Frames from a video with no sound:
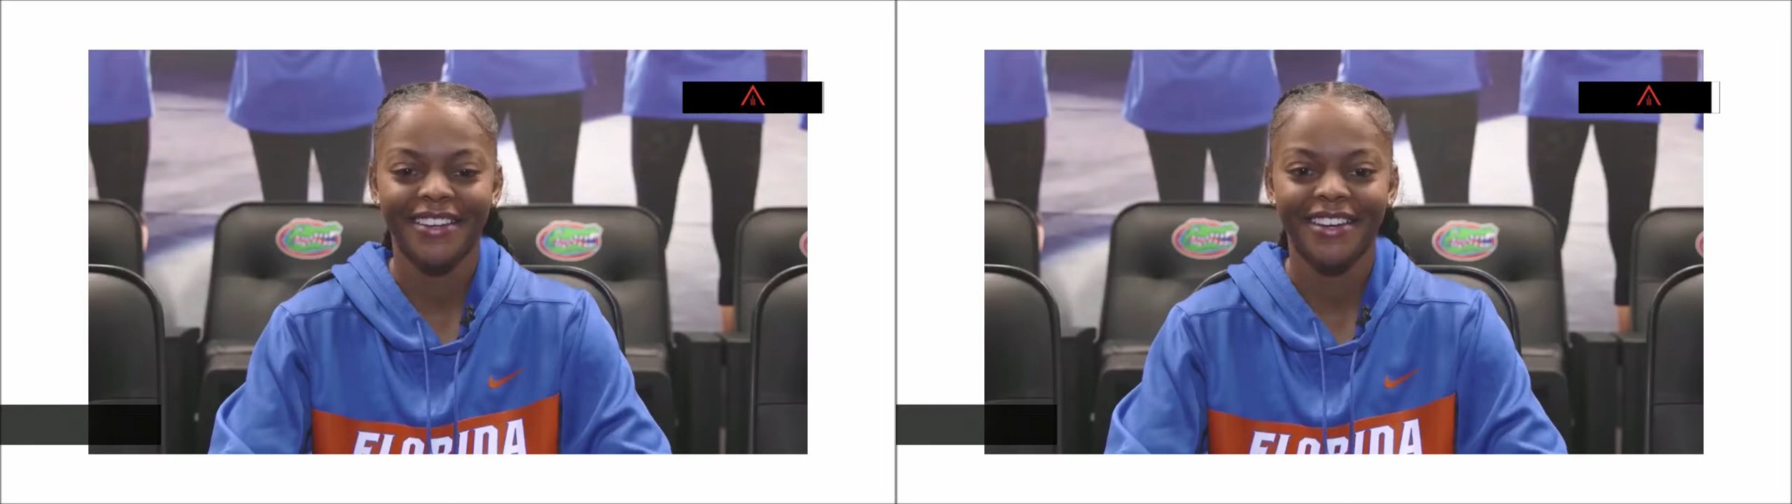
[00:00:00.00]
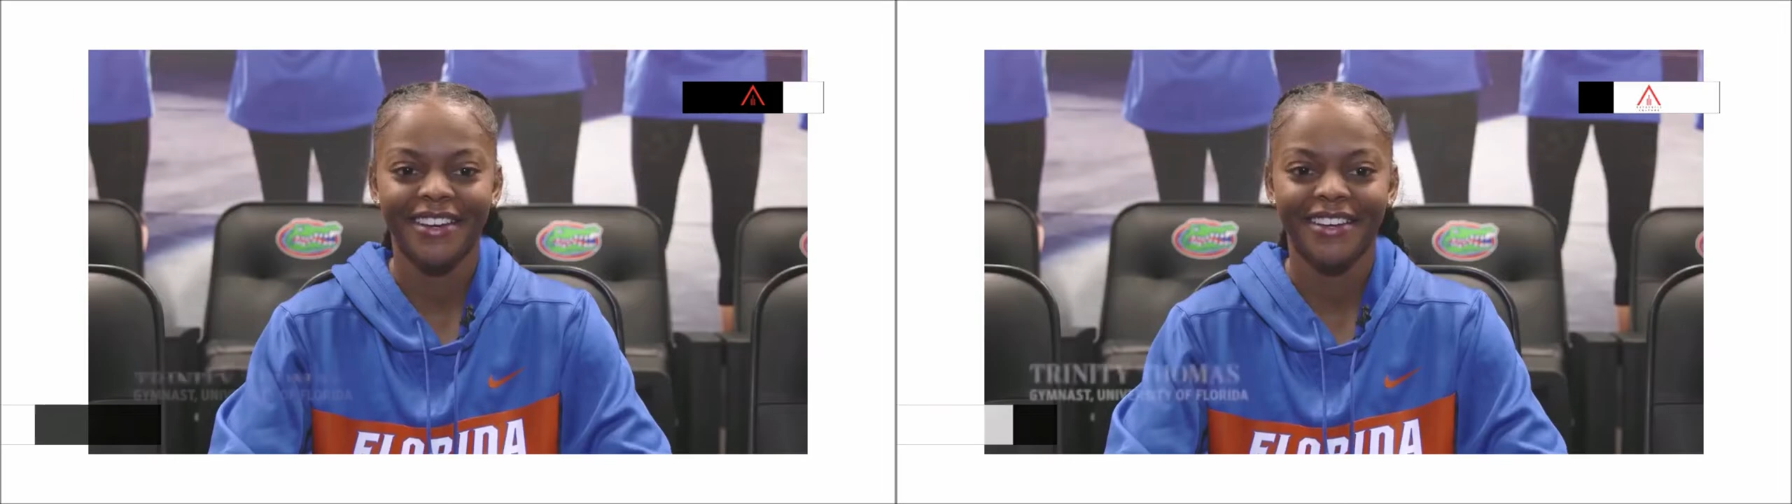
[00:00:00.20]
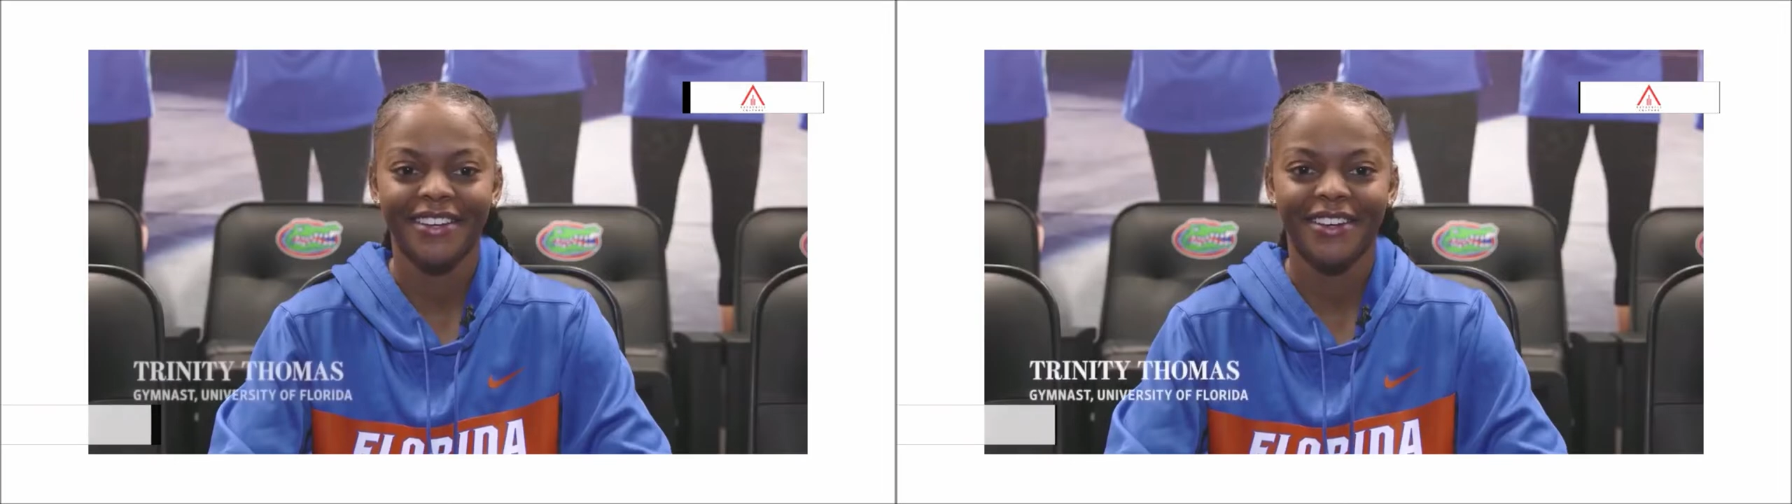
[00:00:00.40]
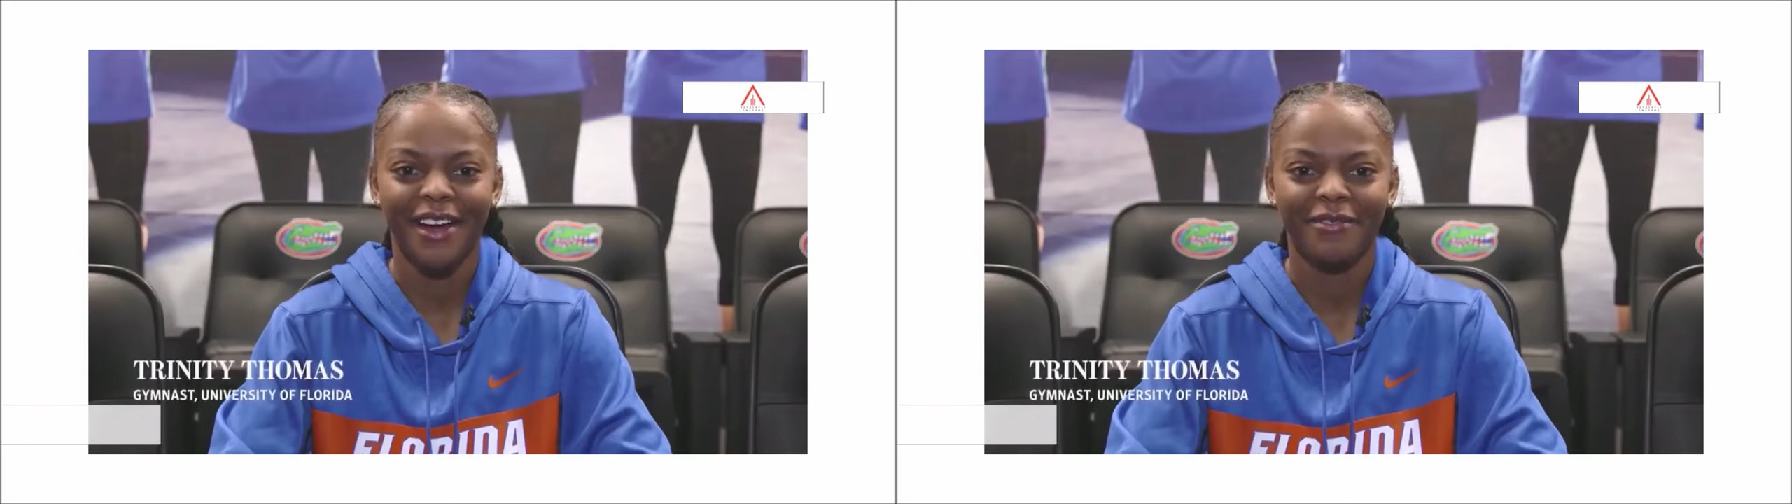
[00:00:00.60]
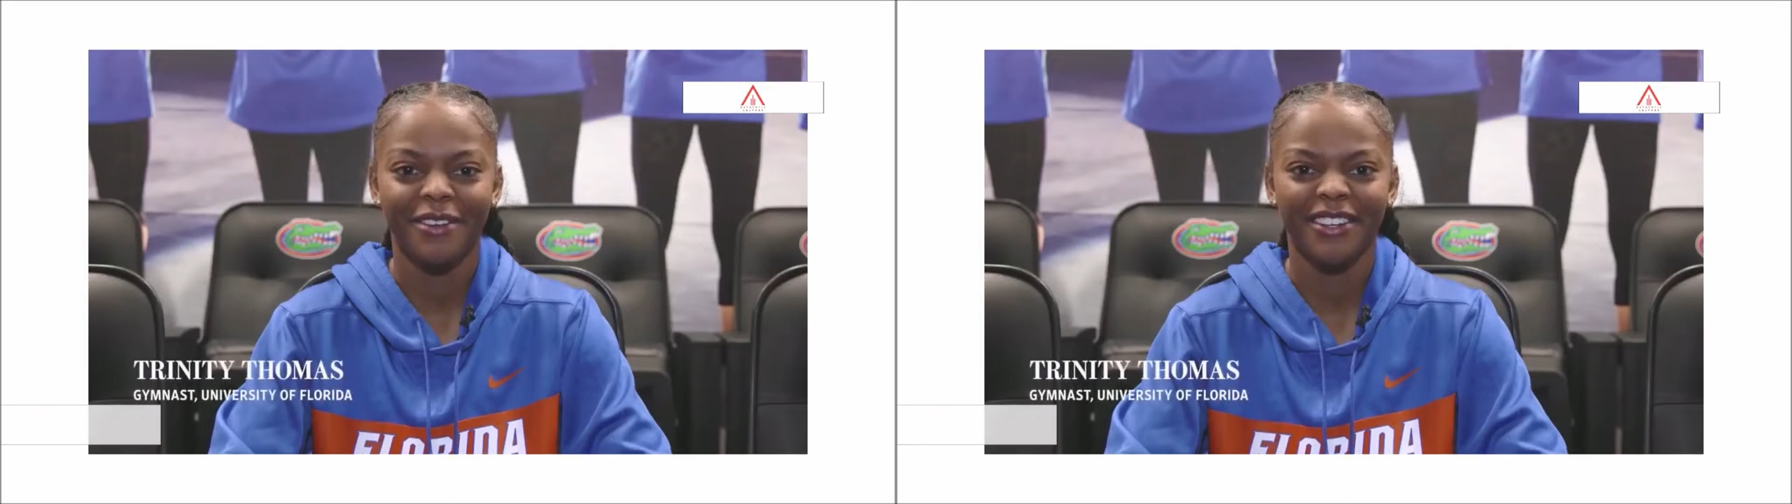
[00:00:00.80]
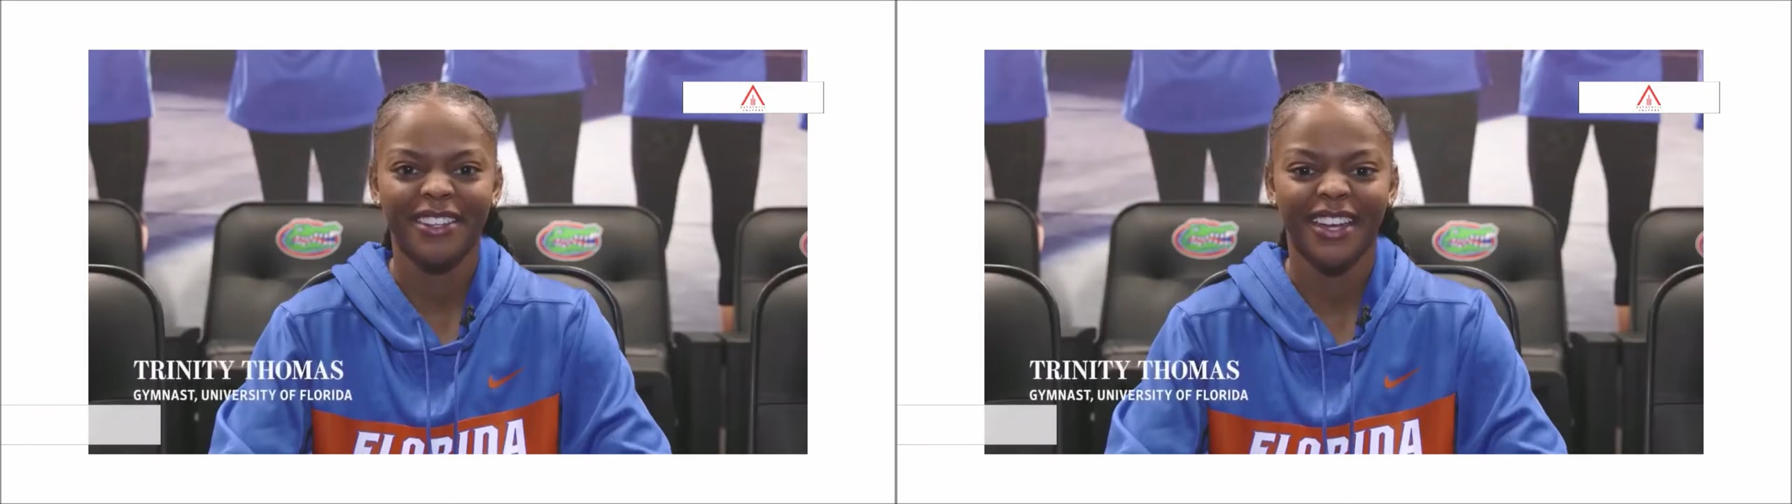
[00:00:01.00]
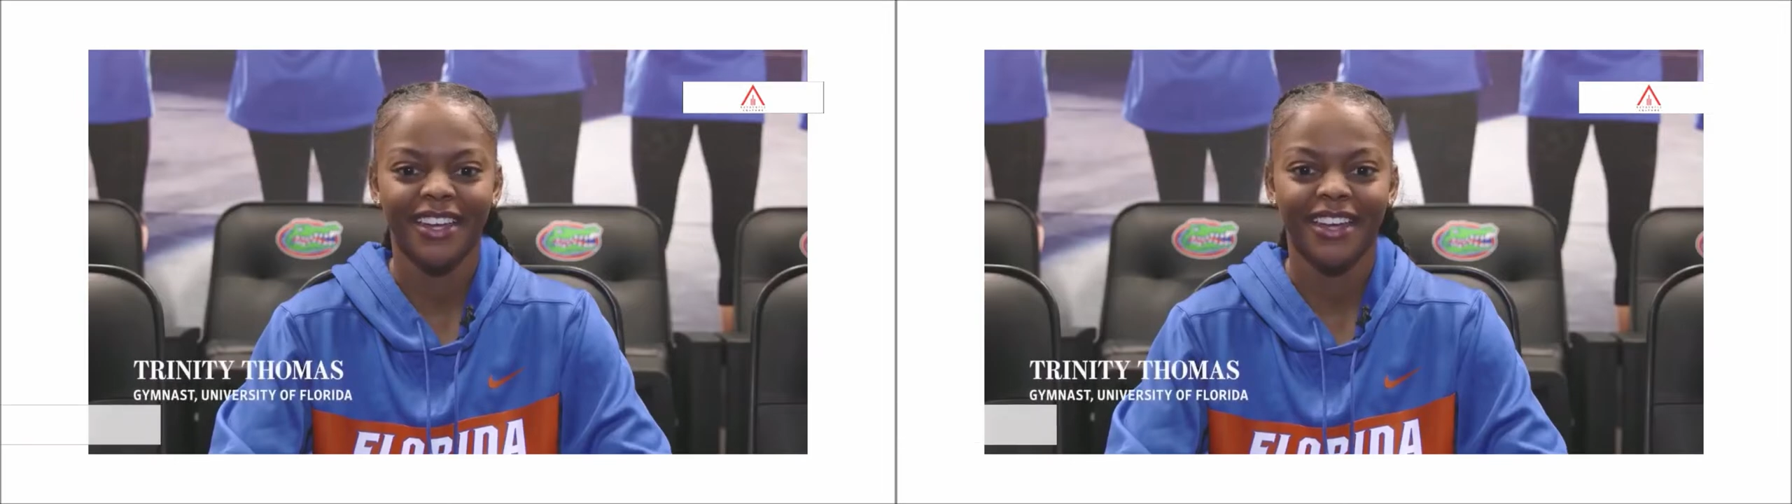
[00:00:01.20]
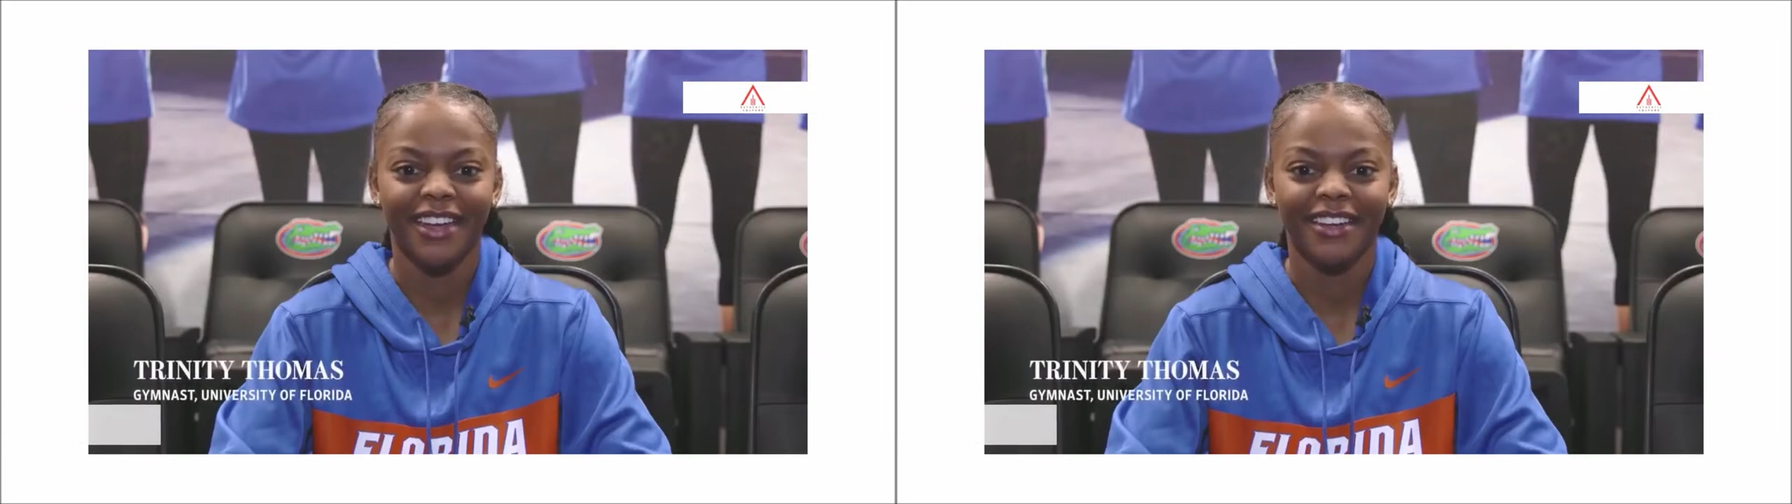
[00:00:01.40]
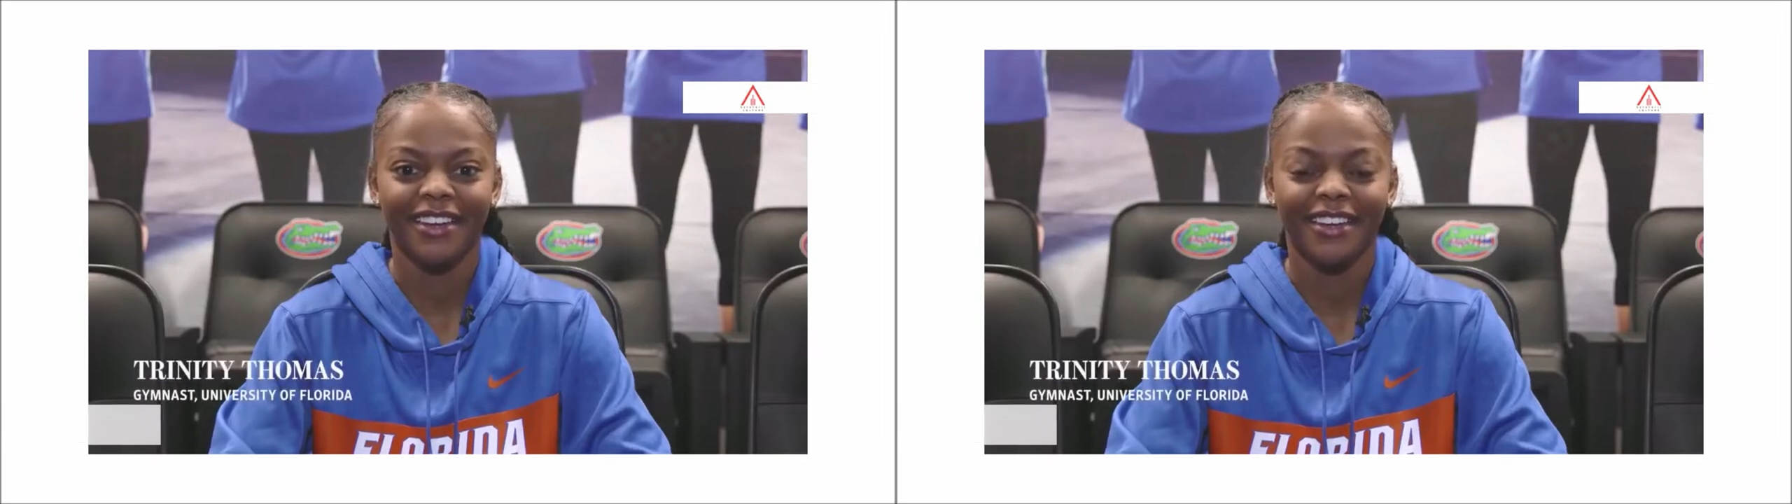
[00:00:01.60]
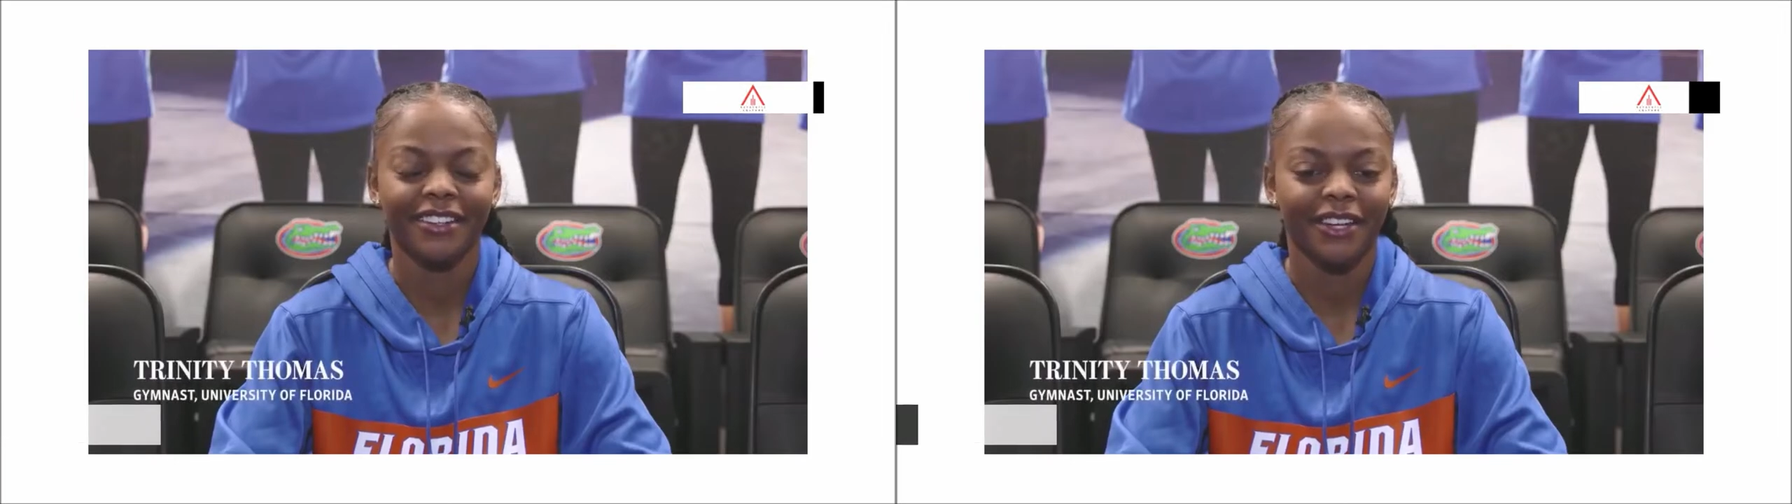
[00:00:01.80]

of not feeling like gated in,